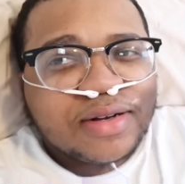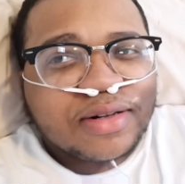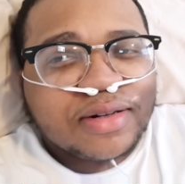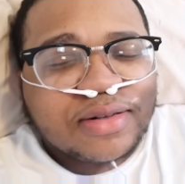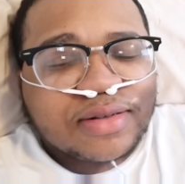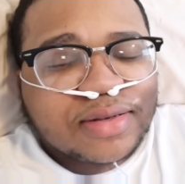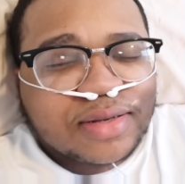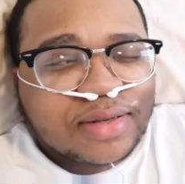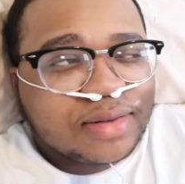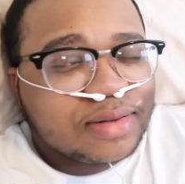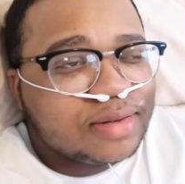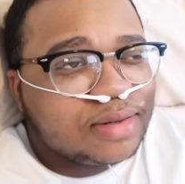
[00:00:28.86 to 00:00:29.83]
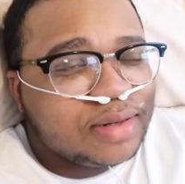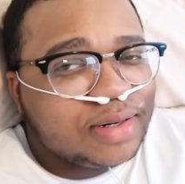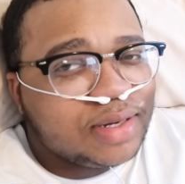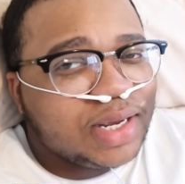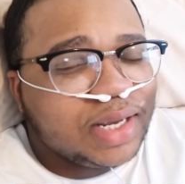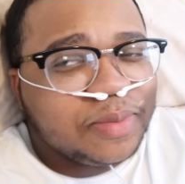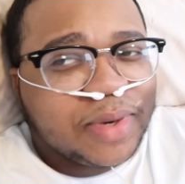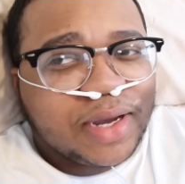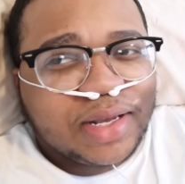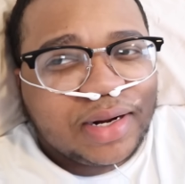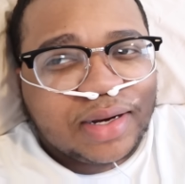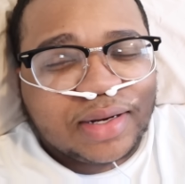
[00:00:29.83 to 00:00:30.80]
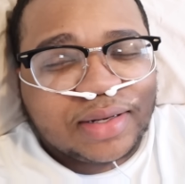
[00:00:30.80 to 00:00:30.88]
how about them Lakers, though? hey
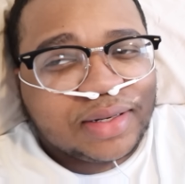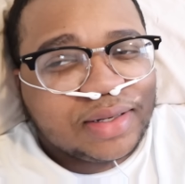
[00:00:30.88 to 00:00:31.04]
man, uh,